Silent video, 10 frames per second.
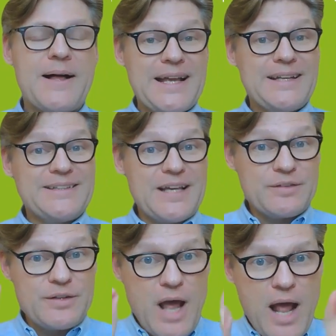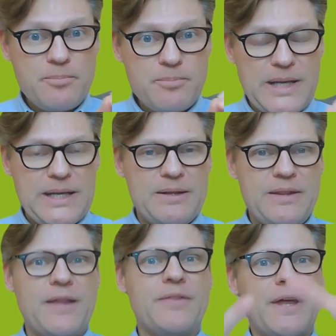It does not
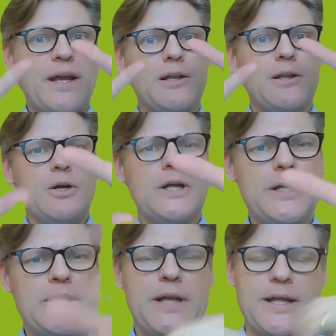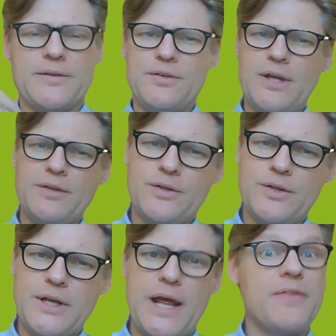mean that they look at it, assess
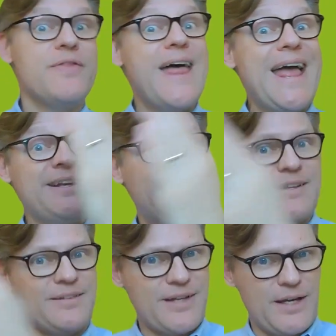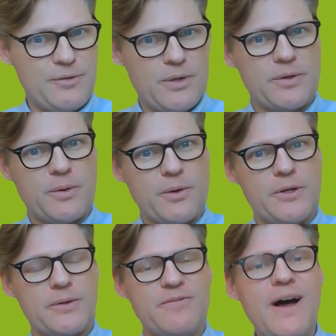it, and then decide to ignore
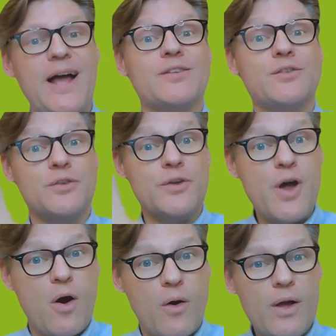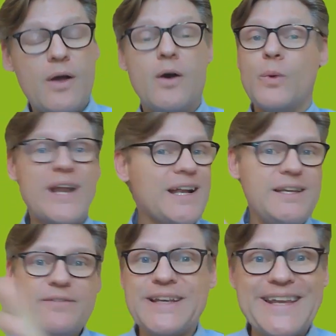your advice. No, we're
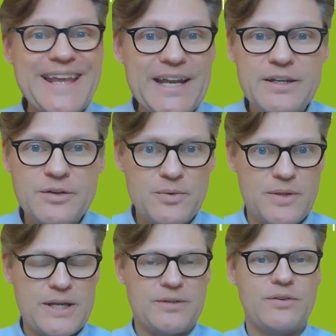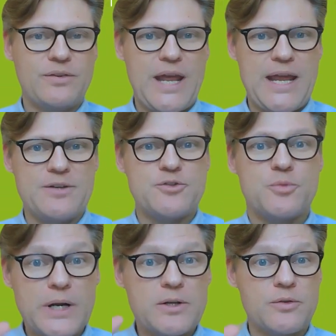not even getting to that stage
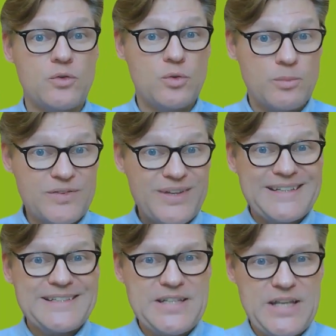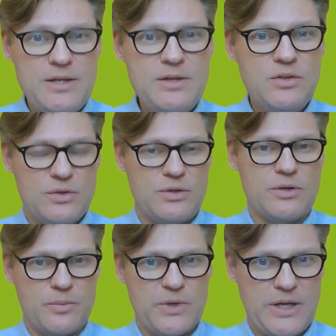where consumers attend to your
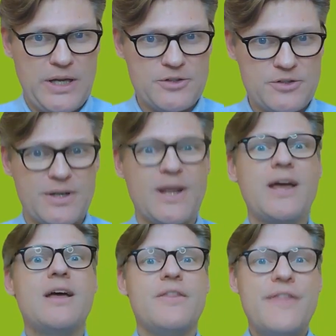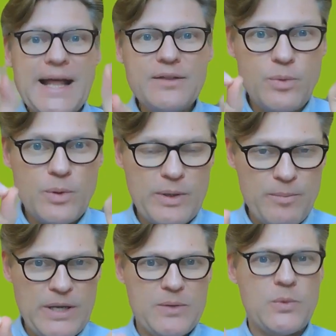communication. That's what we
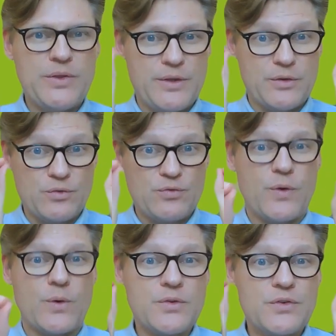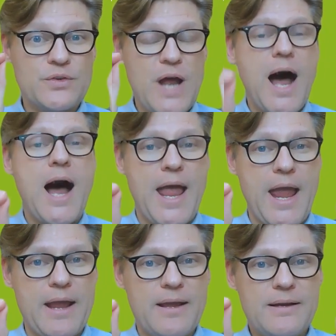mean with this first
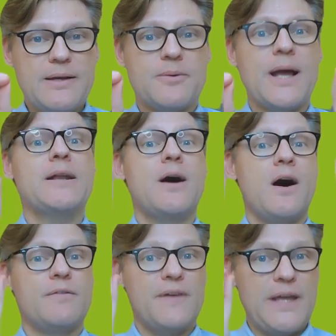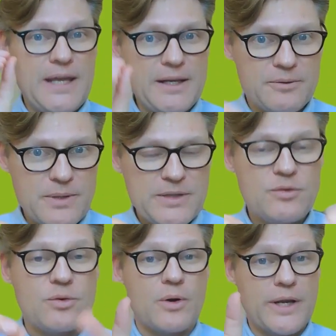I, right, of
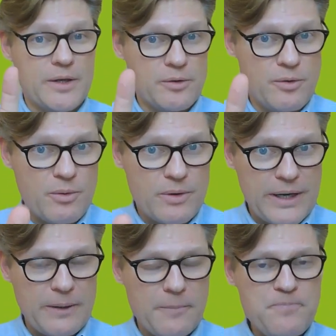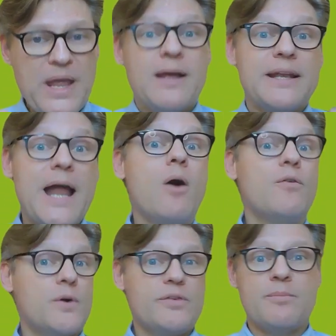ignorance or ignoring. Now,
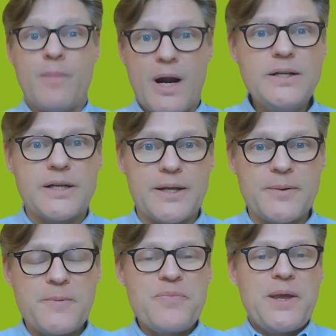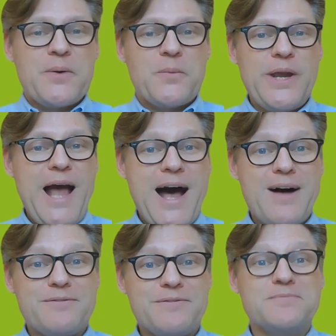of course, in marketing, we
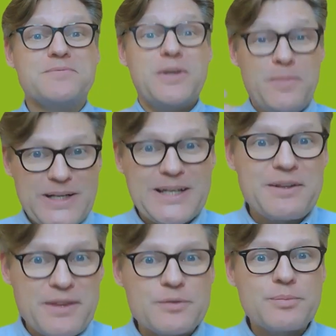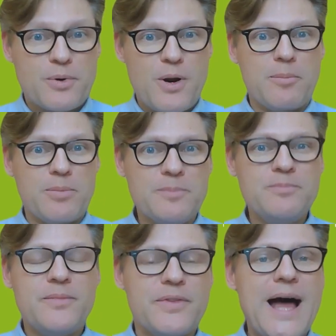have typically this
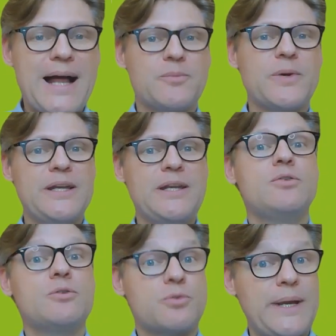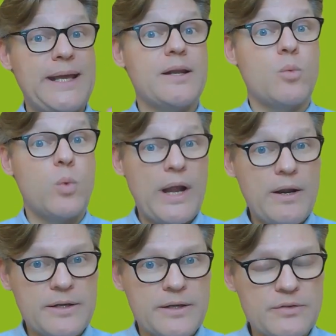problem that we need to create
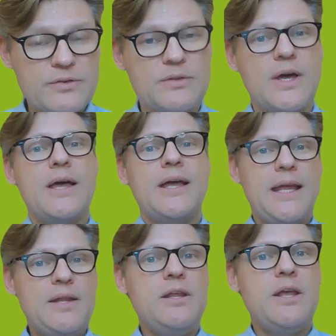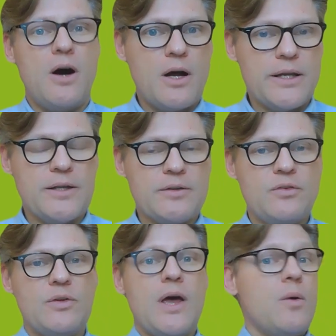awareness in the
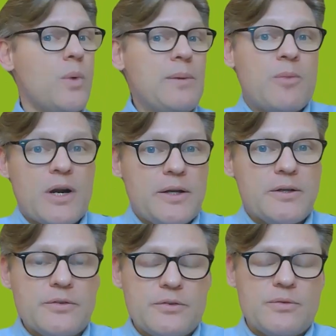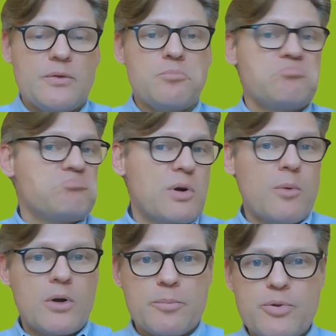audience when marketers
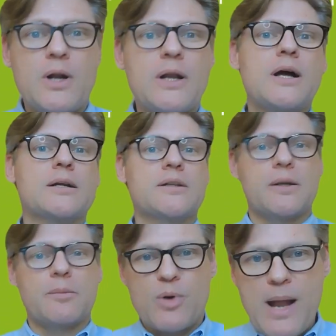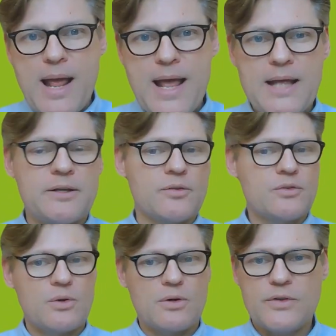promote a product, a brand, a
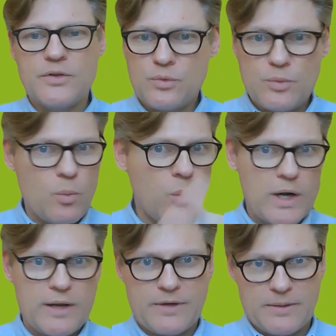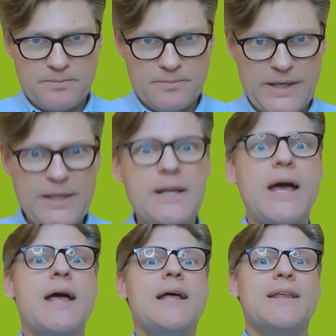service, whatever, right?
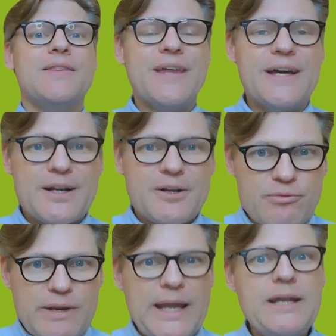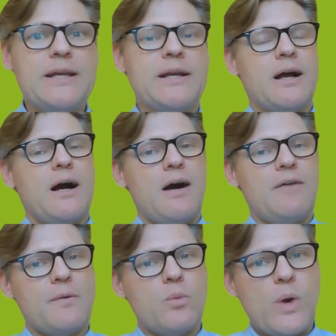The creating
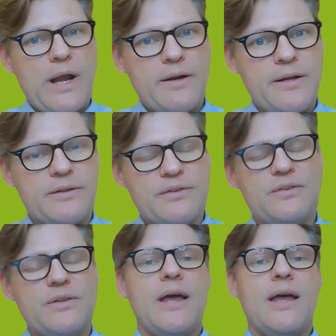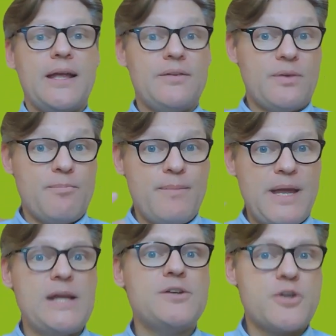of awareness is a
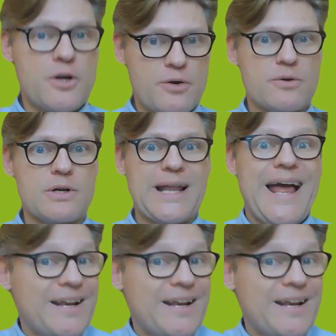major hurdle.